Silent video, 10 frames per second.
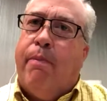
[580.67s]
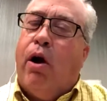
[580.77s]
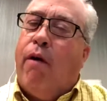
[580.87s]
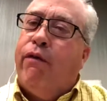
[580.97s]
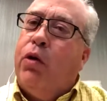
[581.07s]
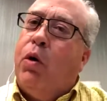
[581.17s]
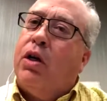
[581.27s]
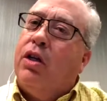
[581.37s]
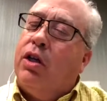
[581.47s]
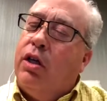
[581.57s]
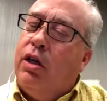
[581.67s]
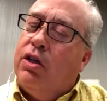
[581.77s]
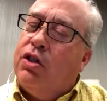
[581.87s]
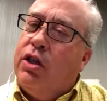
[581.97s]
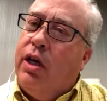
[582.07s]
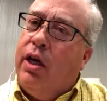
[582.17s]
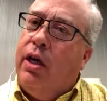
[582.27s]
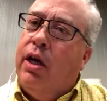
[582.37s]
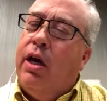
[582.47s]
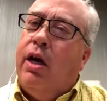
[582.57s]
but hopefully we'll continue to
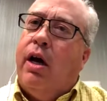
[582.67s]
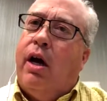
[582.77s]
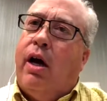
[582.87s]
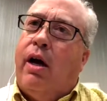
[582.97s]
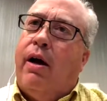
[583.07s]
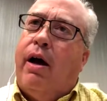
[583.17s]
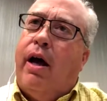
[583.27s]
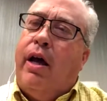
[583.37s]
see an